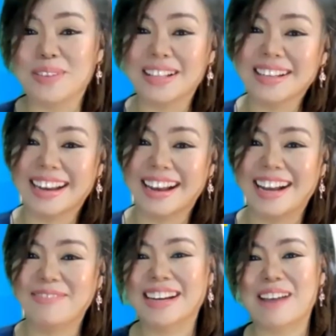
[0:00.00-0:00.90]

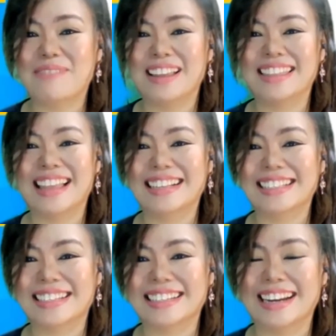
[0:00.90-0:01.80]
welcome, Captain
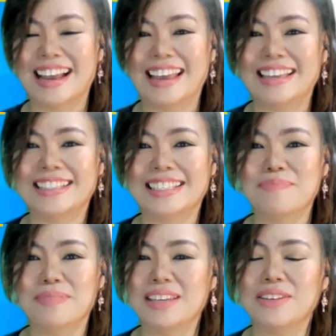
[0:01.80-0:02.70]
Dexter. I
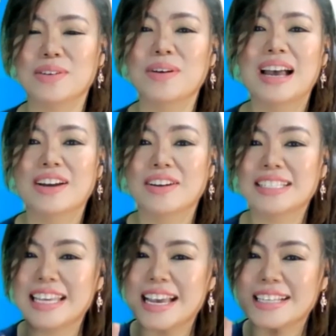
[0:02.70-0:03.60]
simply, you know,
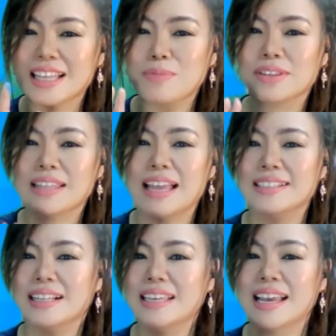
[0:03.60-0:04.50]
because he has that
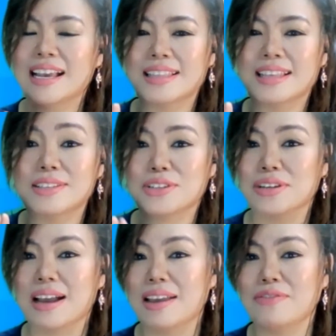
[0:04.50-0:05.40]
potential, he has that
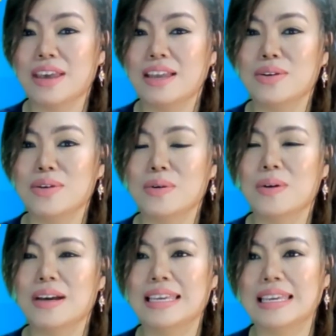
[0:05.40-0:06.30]
drive, and, you
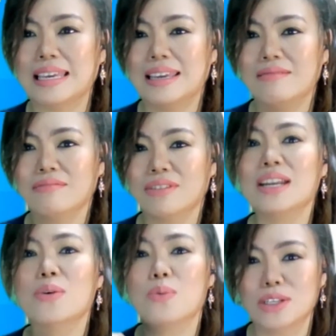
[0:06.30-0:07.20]
know, he
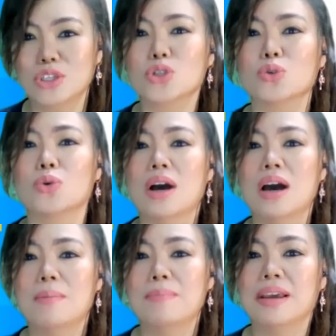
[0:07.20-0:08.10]
really wants to
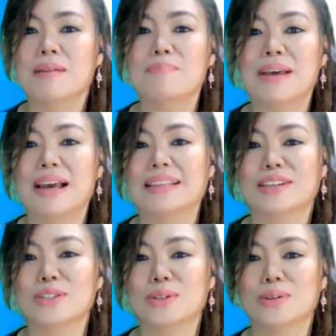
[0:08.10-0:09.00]
become
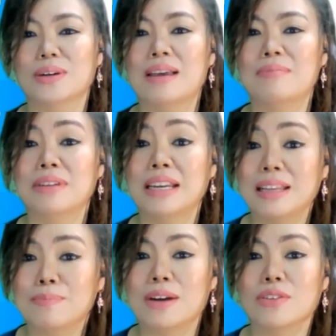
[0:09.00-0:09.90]
better. So I'm
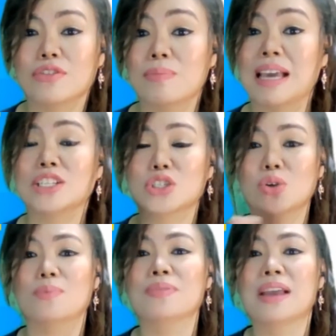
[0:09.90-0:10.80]
really proud of him. I
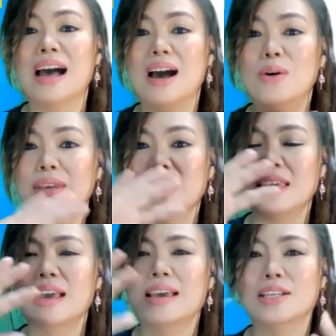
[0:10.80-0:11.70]
saw how he